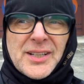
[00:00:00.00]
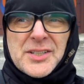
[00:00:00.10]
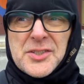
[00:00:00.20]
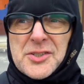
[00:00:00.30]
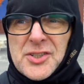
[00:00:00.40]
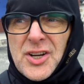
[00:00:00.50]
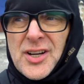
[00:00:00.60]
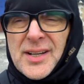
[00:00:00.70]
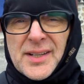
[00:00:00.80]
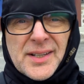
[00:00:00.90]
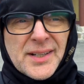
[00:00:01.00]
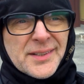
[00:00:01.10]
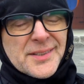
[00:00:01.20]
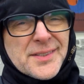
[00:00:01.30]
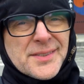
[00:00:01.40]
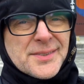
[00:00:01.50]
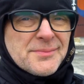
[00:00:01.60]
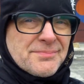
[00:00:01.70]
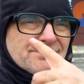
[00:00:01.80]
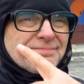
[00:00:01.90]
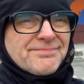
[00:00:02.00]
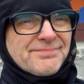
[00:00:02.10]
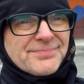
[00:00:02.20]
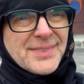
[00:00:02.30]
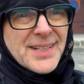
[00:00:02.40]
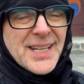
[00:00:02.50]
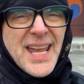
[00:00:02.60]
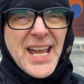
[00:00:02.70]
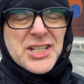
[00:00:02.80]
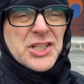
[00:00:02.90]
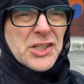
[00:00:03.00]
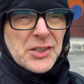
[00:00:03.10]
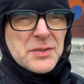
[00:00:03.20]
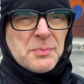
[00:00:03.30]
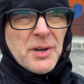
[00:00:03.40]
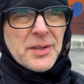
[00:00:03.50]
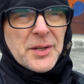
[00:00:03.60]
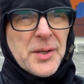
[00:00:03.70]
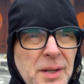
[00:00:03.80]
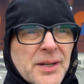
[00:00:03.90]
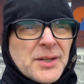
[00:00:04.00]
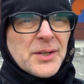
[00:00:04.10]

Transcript: Well, as you saw, uh, there's a cashier. It's probably,